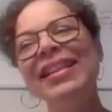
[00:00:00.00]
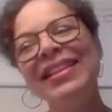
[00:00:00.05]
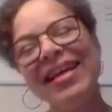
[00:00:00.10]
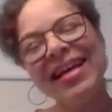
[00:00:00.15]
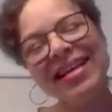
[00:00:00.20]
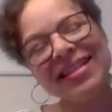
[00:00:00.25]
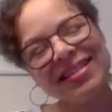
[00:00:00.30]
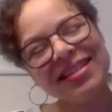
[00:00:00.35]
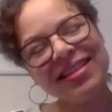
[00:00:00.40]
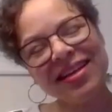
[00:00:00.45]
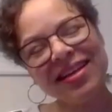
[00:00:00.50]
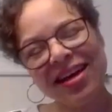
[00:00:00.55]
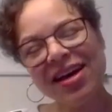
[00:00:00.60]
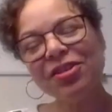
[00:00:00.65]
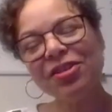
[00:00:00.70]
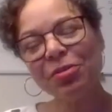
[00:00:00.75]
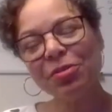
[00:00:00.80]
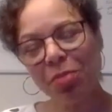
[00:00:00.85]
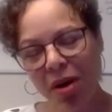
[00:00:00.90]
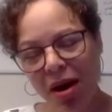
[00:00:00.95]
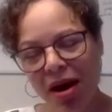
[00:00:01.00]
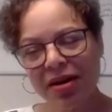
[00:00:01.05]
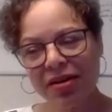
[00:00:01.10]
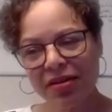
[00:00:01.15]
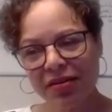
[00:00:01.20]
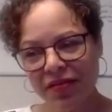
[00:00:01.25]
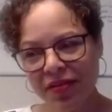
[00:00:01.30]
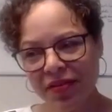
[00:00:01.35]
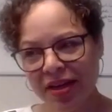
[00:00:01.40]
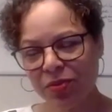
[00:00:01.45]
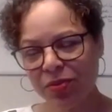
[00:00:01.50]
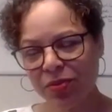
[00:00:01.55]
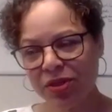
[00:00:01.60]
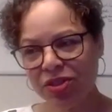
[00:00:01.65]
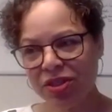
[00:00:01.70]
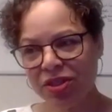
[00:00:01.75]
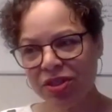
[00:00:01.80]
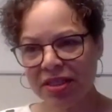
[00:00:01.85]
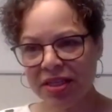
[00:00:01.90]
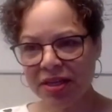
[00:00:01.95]
That's the other part of it,
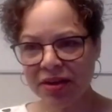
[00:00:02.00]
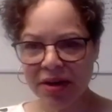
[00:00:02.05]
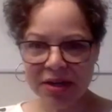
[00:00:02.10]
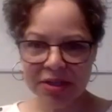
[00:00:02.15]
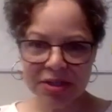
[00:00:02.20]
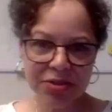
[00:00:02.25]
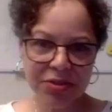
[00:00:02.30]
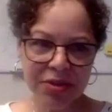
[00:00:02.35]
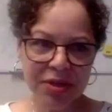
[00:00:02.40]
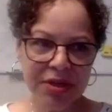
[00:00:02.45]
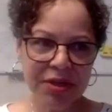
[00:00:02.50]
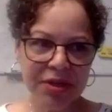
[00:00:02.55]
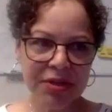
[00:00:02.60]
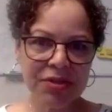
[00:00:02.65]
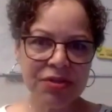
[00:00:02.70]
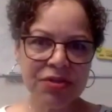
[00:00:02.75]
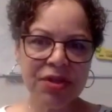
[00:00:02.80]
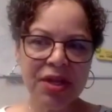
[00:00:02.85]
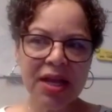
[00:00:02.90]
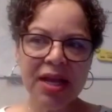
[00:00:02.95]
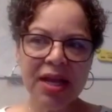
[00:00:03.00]
which is there are triggers.